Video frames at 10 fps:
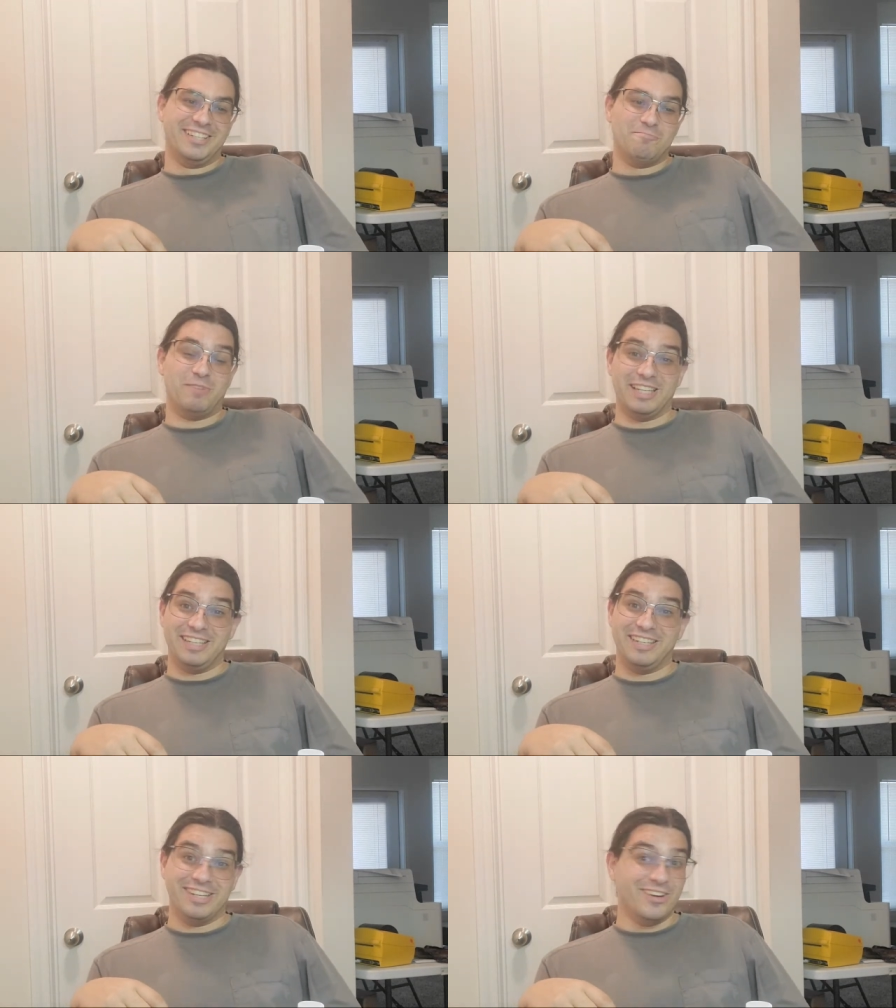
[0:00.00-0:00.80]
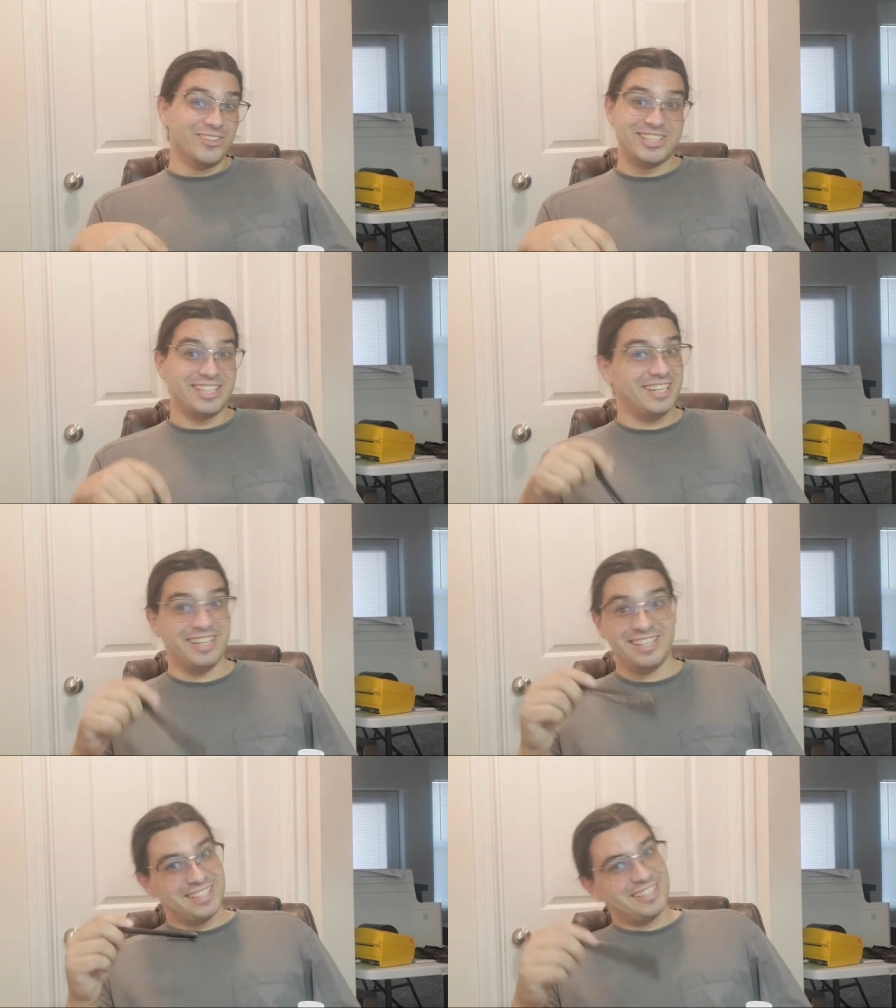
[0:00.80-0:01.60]
But no
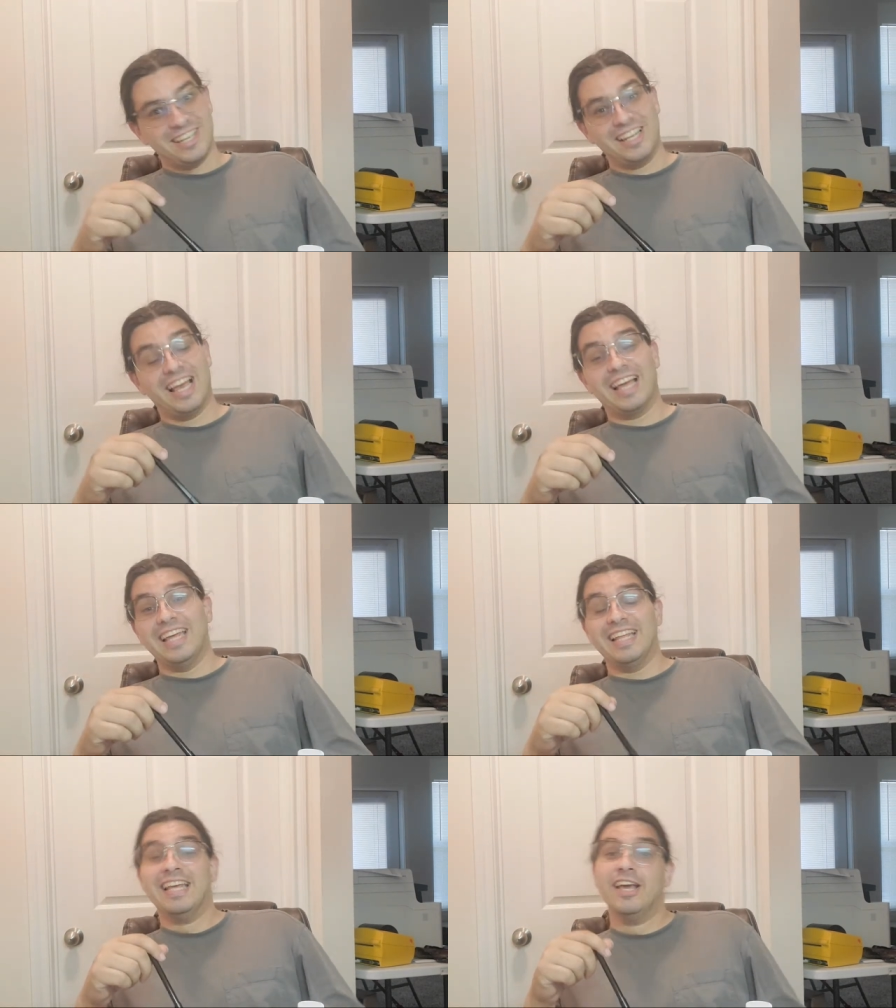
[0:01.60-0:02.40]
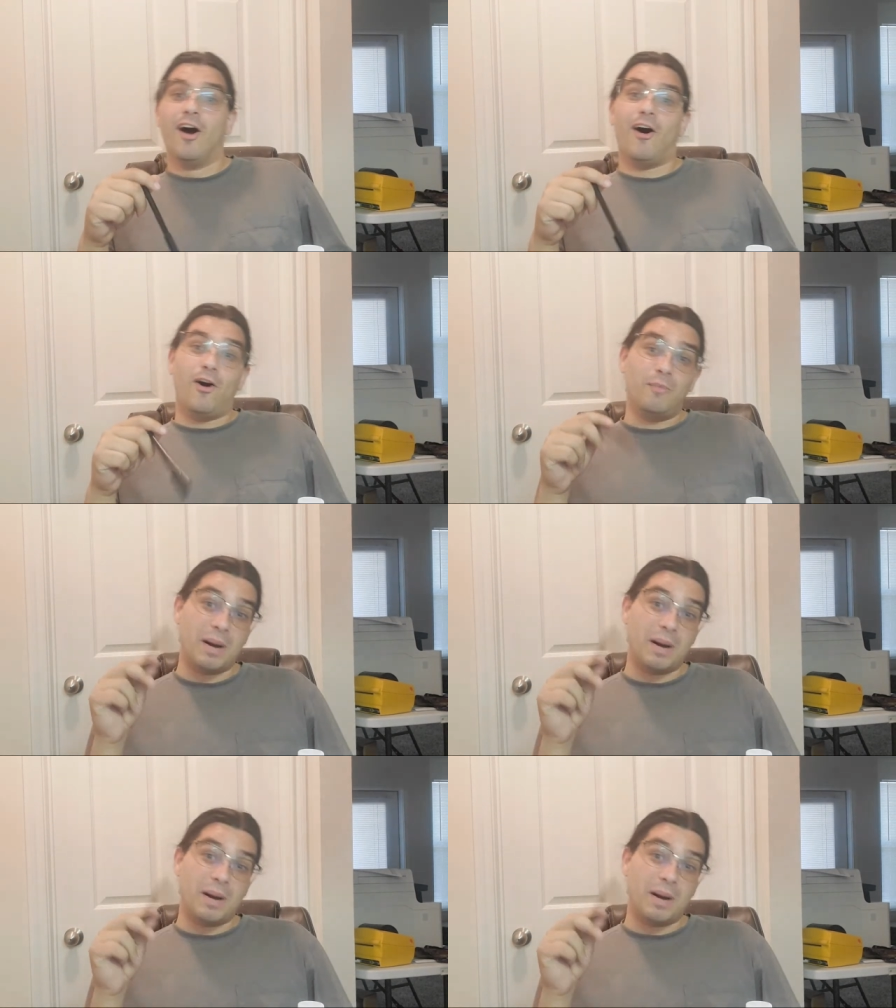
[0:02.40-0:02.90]
shit. Yeah, all my